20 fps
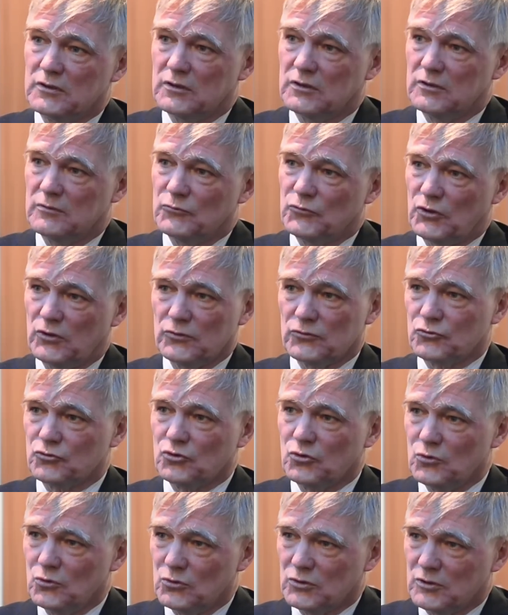There's a lot of
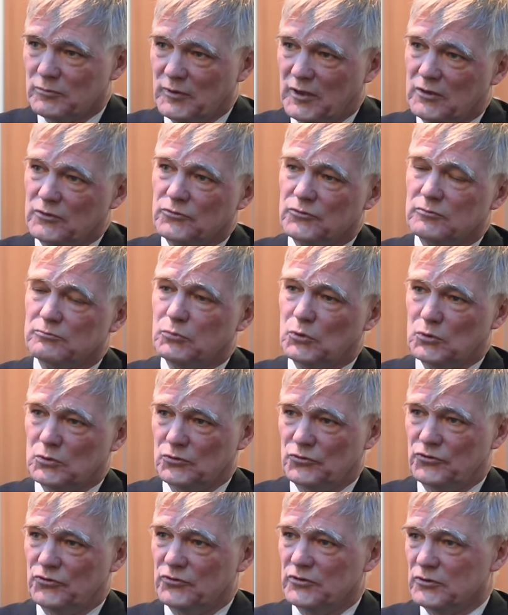talk about
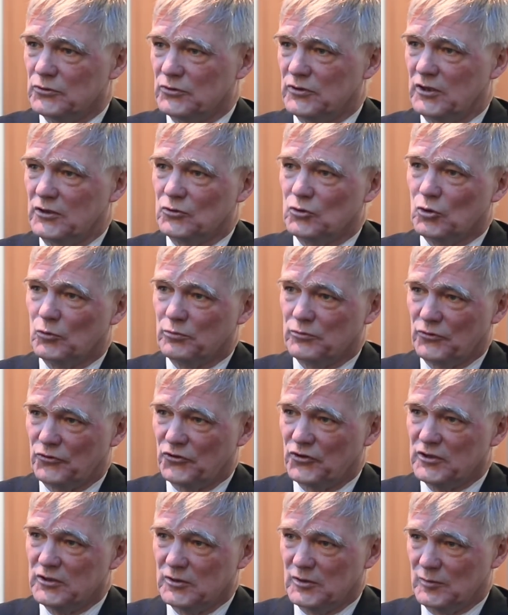boards in the UK corporate
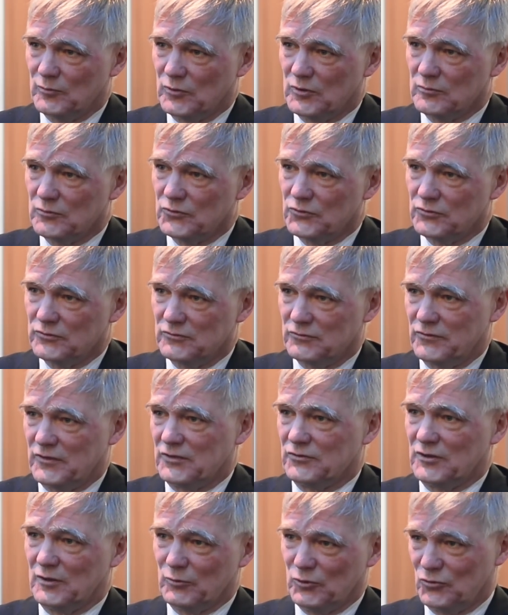scene in the moment. In
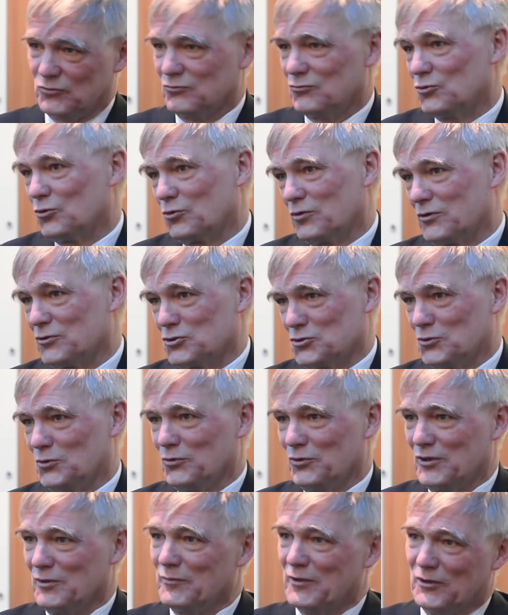fact, I'll be talking
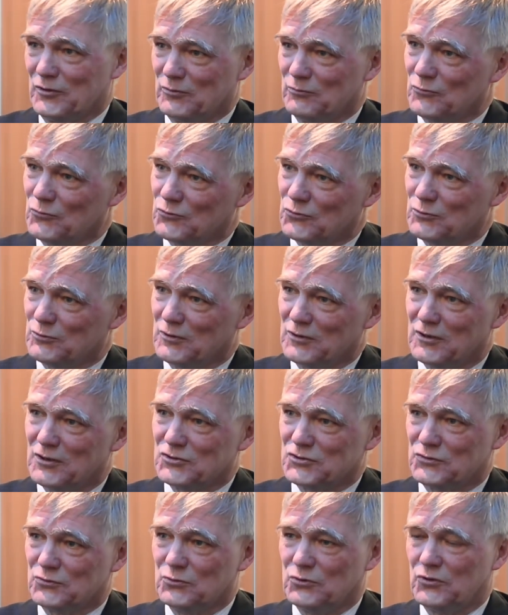shortly about the move to a
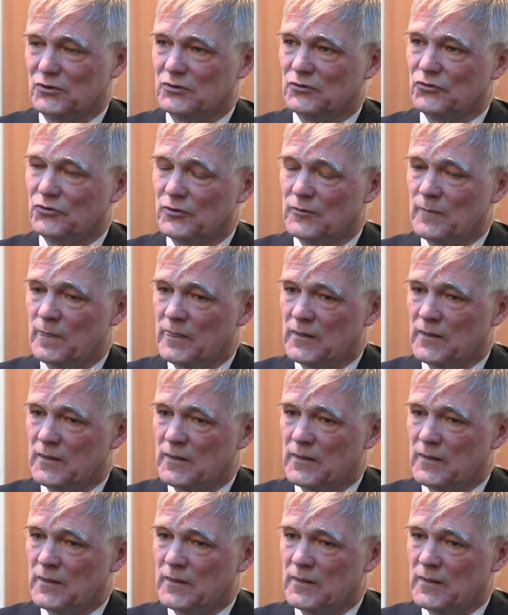larger audience.